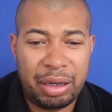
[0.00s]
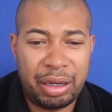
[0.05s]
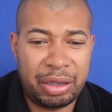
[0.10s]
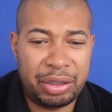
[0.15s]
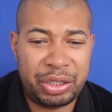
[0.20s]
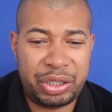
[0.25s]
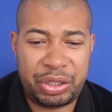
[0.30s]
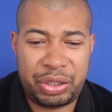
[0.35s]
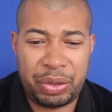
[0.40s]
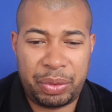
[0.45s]
A
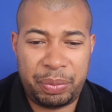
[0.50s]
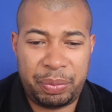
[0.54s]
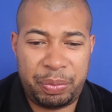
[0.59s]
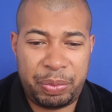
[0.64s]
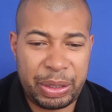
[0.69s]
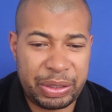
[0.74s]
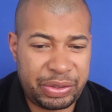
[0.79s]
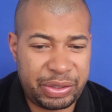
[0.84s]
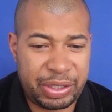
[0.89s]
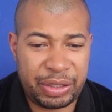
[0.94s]

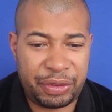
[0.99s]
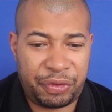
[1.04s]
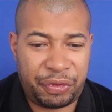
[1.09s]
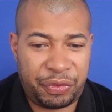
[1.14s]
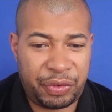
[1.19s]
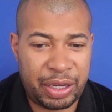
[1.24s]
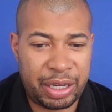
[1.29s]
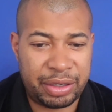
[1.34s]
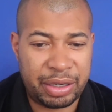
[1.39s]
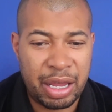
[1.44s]
charissy
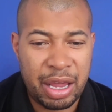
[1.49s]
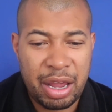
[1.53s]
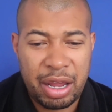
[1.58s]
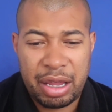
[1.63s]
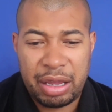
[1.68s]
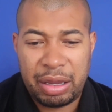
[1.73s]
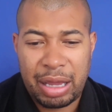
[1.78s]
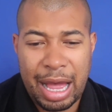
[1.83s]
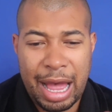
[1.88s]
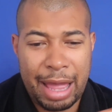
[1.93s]
fit.
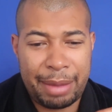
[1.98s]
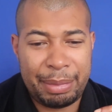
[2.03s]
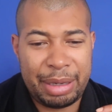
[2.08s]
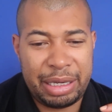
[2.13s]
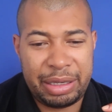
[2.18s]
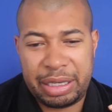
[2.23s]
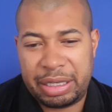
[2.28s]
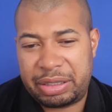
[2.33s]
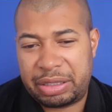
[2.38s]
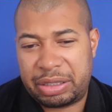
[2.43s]
I
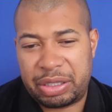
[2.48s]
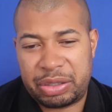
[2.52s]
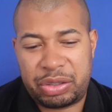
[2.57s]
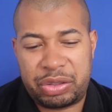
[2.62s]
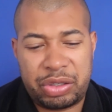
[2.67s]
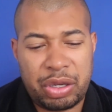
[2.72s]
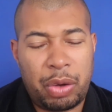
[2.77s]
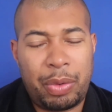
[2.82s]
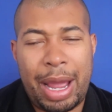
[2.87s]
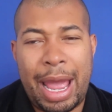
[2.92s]
mean, it's
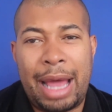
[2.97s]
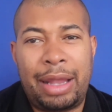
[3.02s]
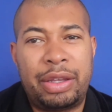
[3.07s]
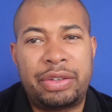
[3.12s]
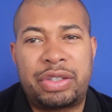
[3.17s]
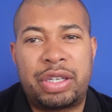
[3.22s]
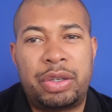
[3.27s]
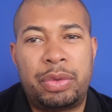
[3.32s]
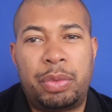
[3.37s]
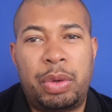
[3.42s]
just so
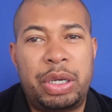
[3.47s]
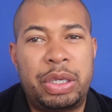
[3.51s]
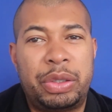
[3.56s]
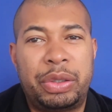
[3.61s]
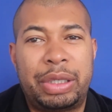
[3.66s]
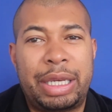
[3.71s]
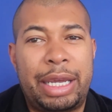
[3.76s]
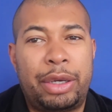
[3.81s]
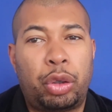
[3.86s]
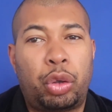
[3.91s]
Alice in
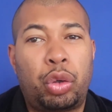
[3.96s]
Wonderland.